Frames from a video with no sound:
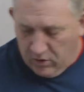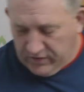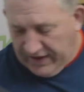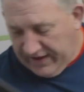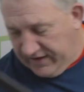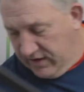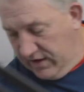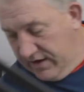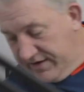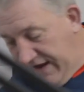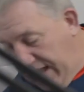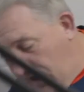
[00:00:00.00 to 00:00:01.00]
Okay,
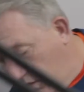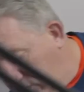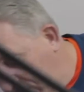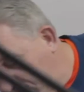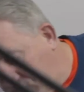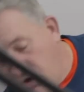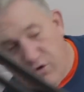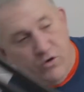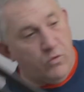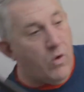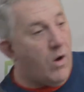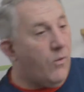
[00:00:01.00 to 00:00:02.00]
now let's go
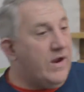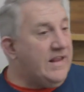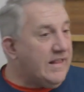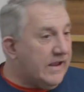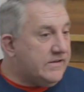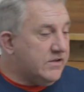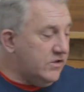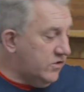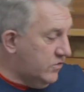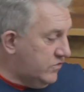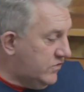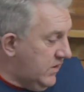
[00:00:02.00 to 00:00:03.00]
to what we like to
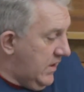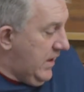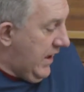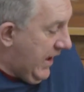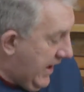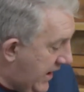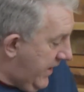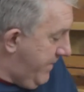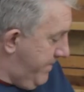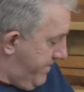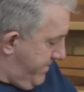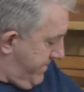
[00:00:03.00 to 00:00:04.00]
use.
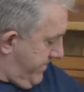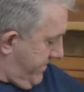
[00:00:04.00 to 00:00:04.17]
Um,